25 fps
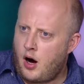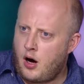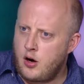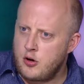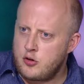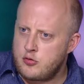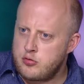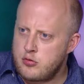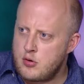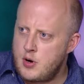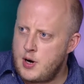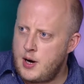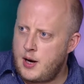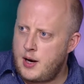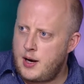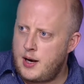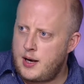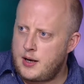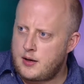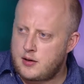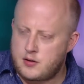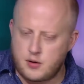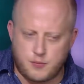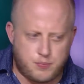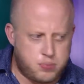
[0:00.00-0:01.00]
I was
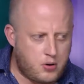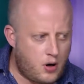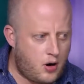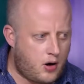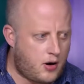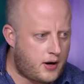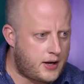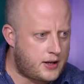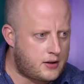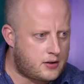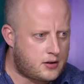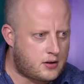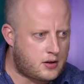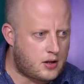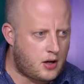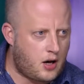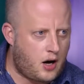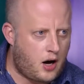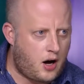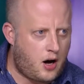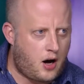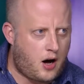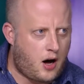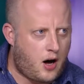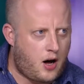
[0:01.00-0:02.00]
really surprised.
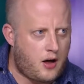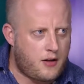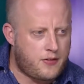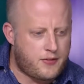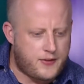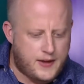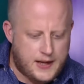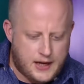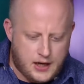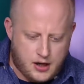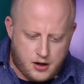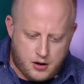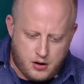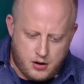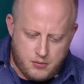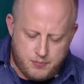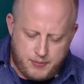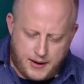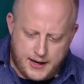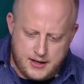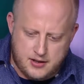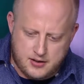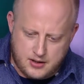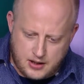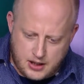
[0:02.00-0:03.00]
I think,
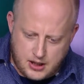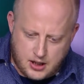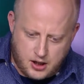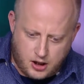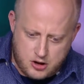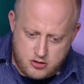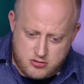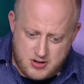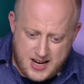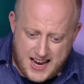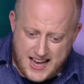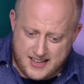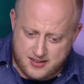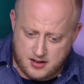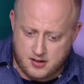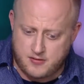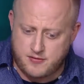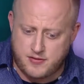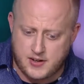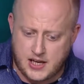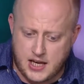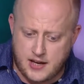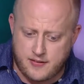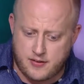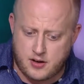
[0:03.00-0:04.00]
basically, the country
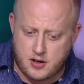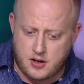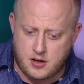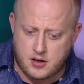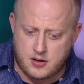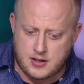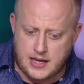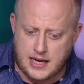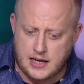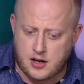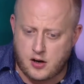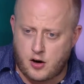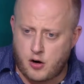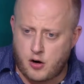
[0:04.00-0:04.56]
hasn't forgiven Zach